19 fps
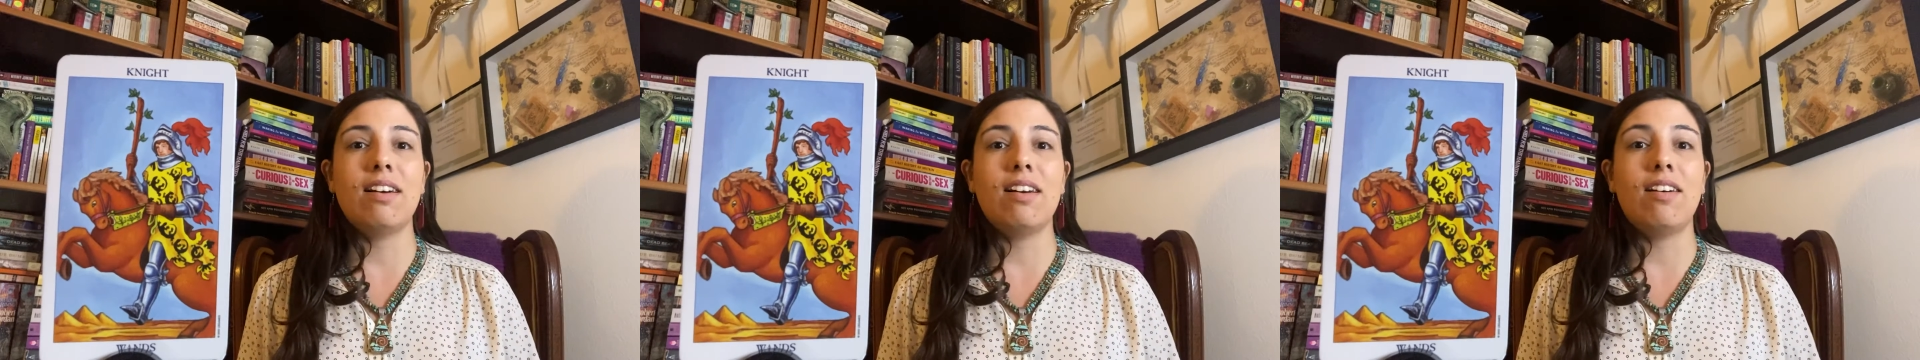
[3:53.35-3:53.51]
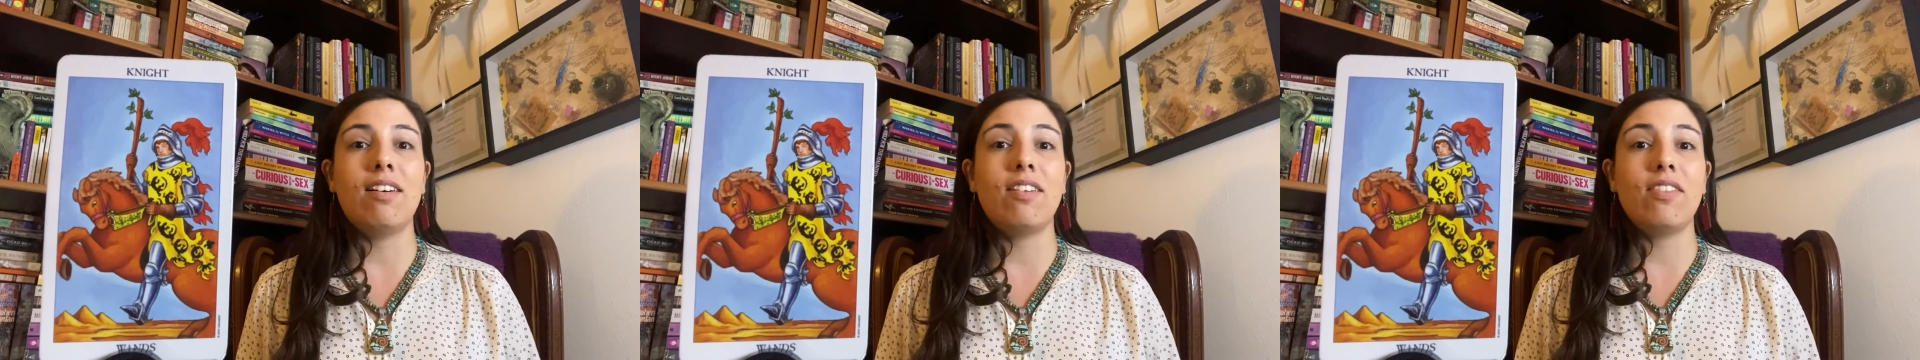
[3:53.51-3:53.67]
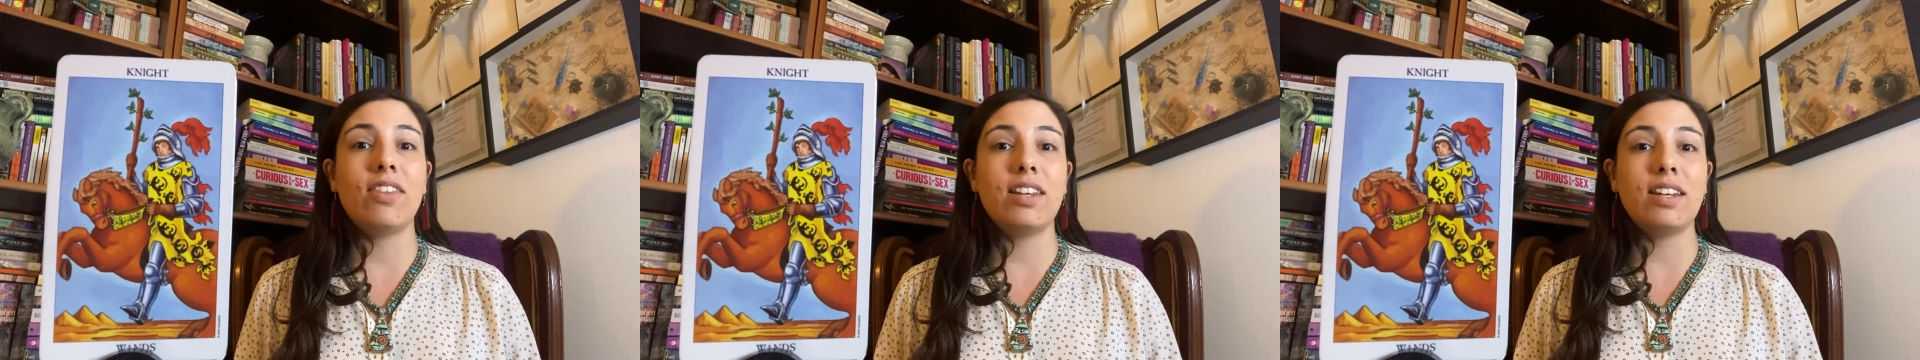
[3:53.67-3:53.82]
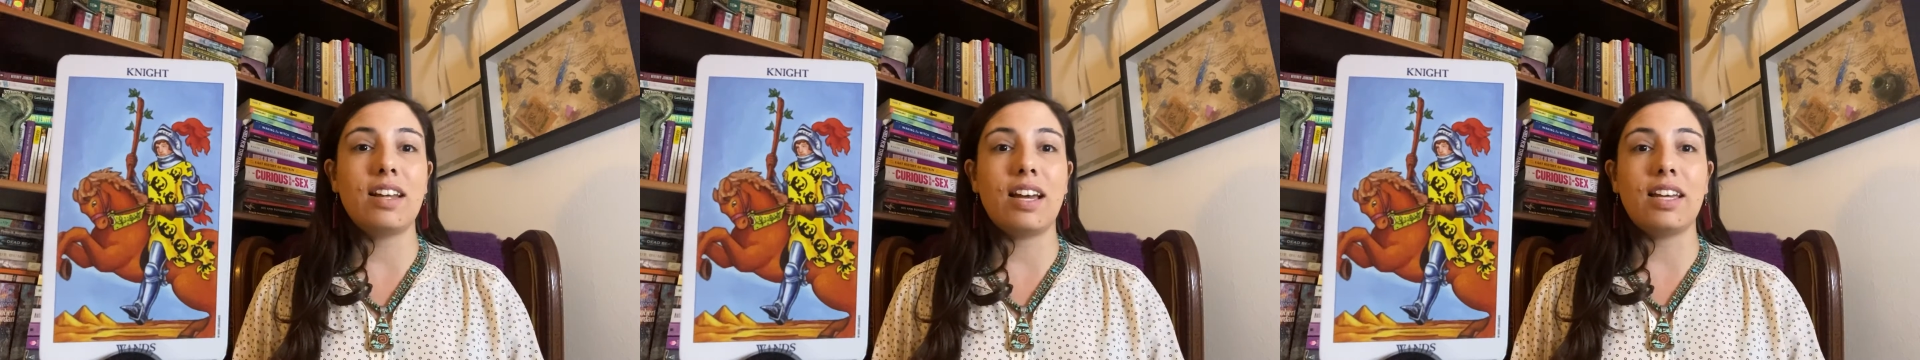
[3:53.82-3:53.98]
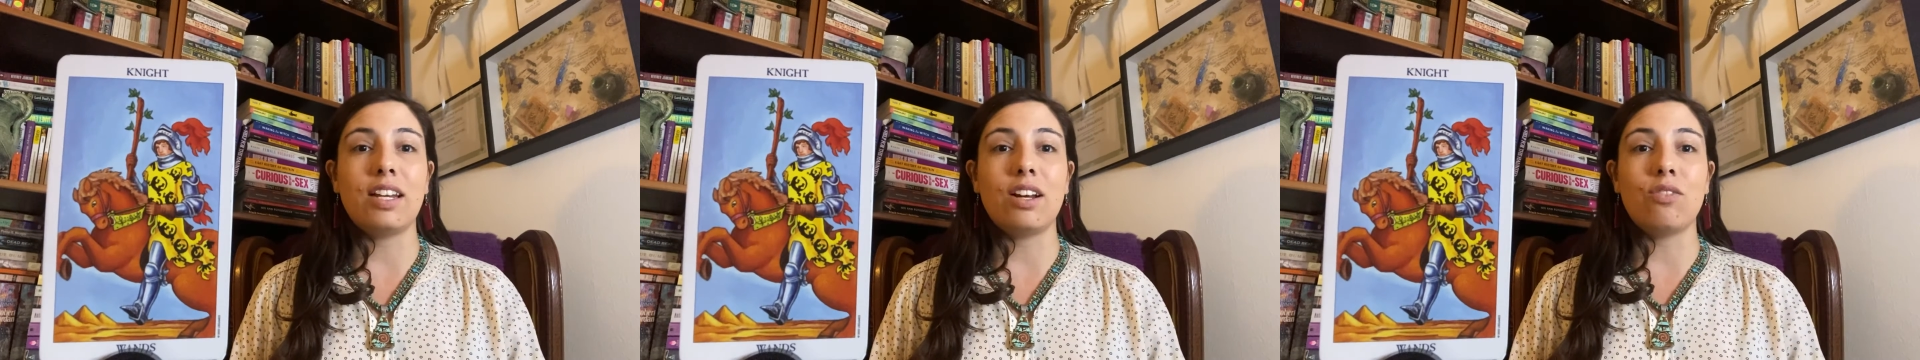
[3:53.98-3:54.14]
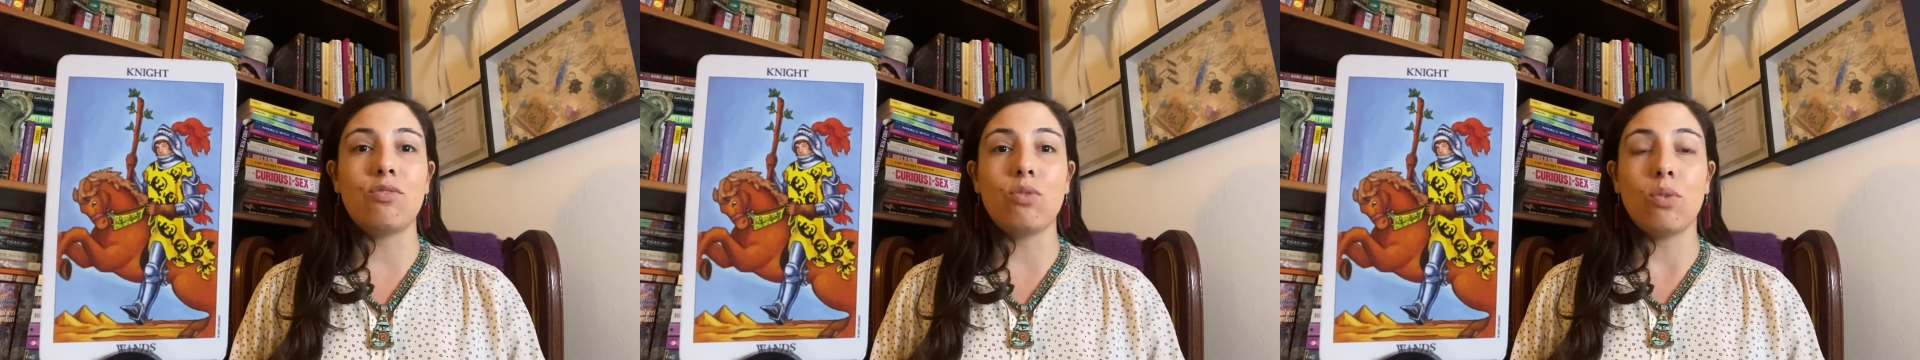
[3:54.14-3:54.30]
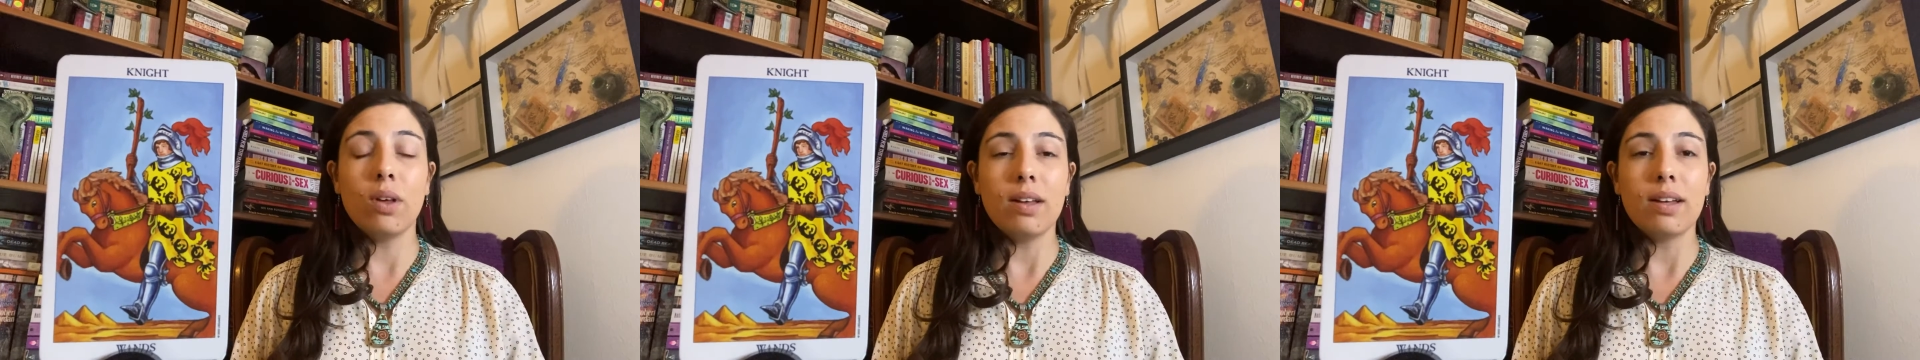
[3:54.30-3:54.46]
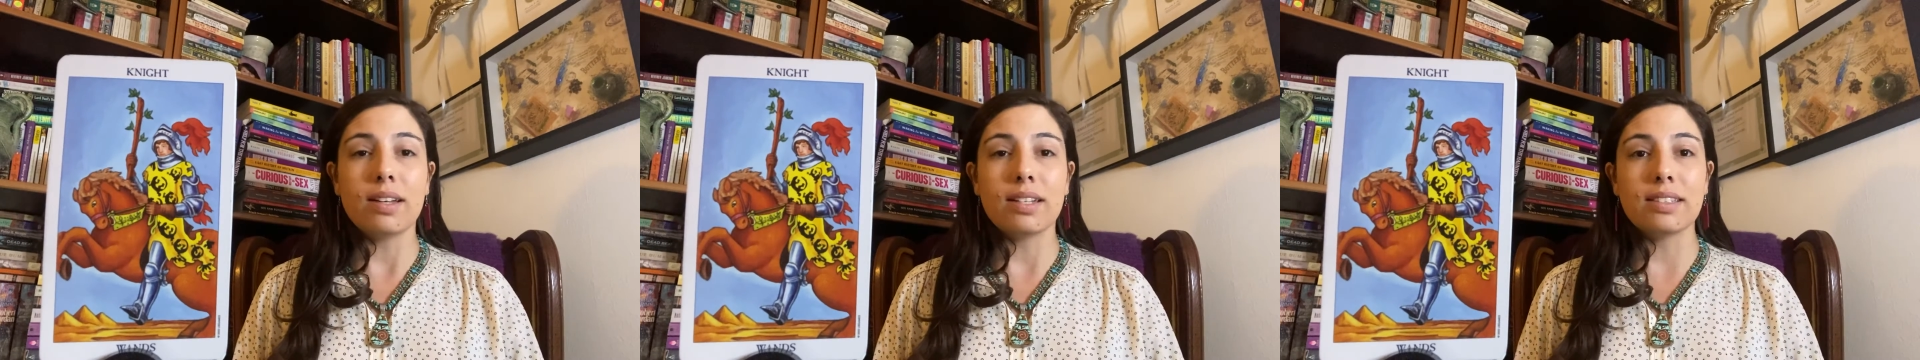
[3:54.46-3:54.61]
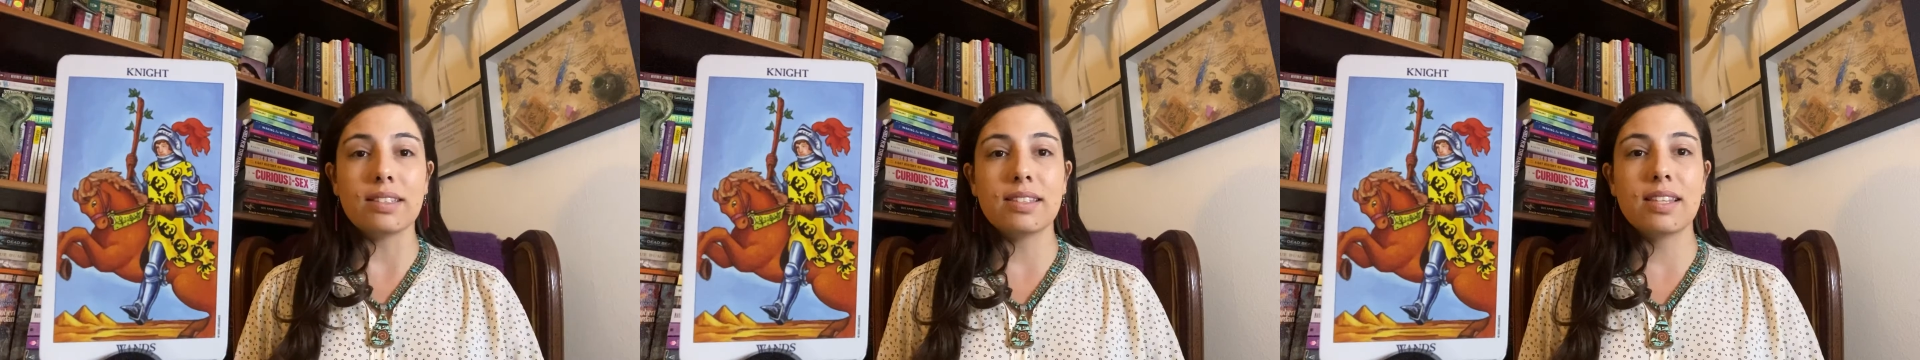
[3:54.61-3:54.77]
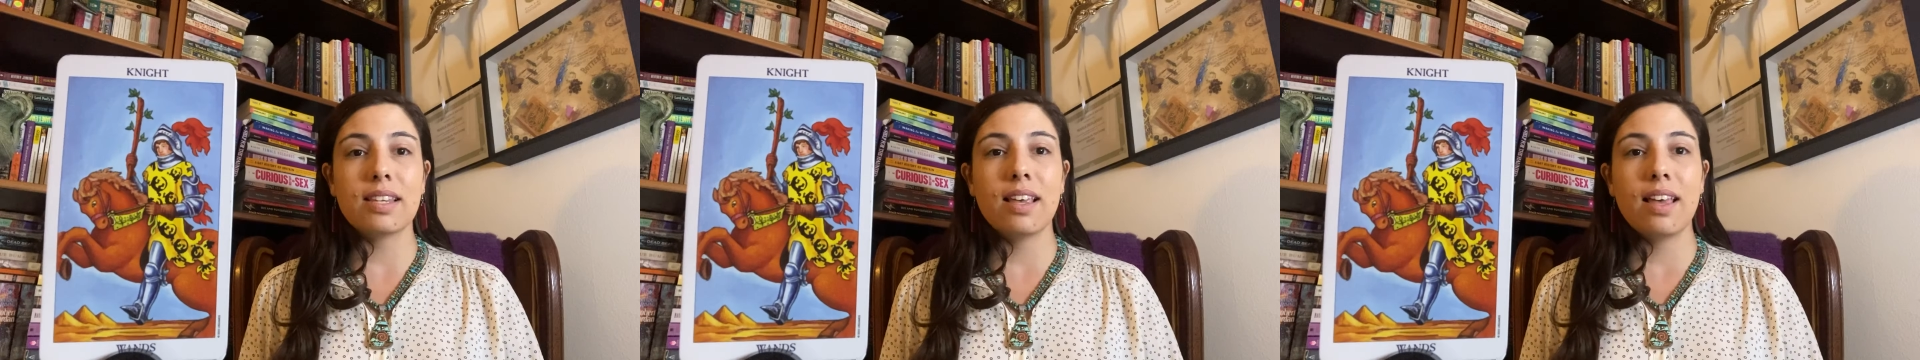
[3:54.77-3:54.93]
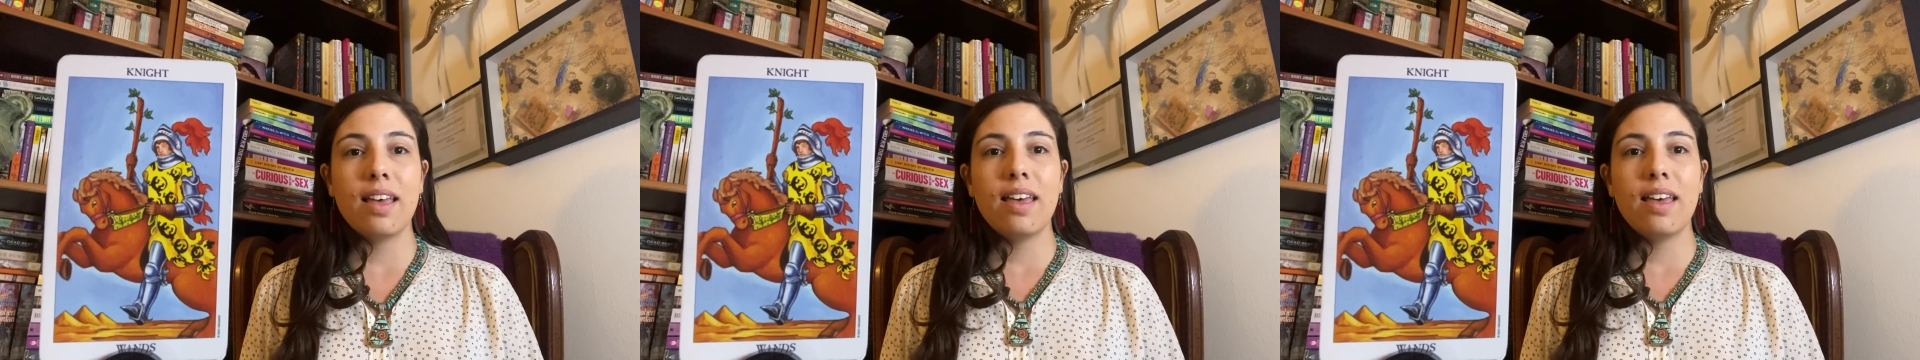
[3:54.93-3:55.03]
on the Knight of Wands,